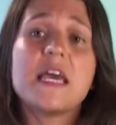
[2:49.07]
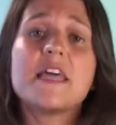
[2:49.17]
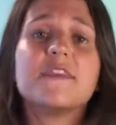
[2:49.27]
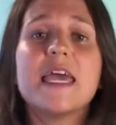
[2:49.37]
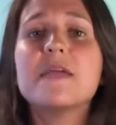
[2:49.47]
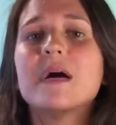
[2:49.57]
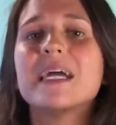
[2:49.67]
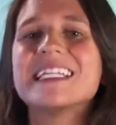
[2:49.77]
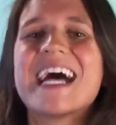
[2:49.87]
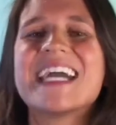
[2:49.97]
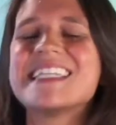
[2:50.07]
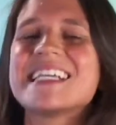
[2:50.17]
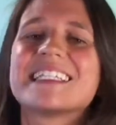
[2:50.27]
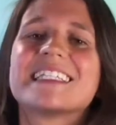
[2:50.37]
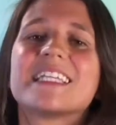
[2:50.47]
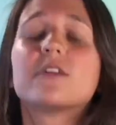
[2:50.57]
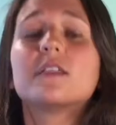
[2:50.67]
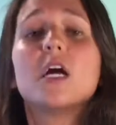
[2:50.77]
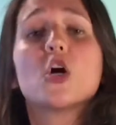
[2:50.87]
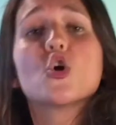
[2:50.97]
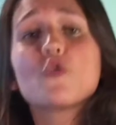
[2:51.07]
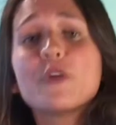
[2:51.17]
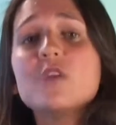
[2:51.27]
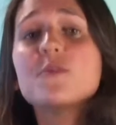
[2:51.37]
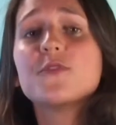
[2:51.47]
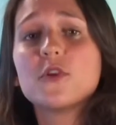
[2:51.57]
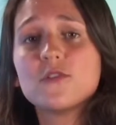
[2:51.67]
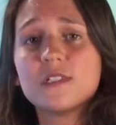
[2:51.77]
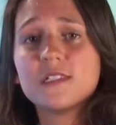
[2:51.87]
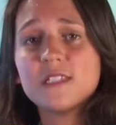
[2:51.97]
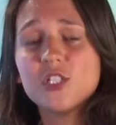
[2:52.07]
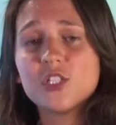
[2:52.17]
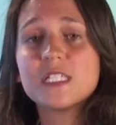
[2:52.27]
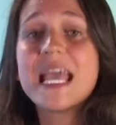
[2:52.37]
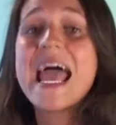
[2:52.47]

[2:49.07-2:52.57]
they might not necessarily agree with those decisions.